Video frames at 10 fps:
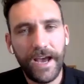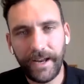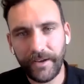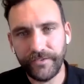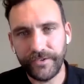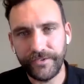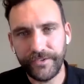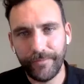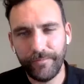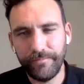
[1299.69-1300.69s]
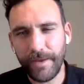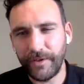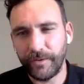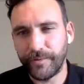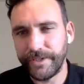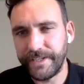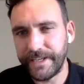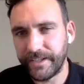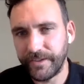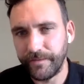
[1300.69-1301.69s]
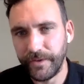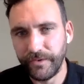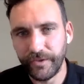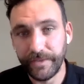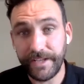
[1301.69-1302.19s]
allows you to maybe not predict the future,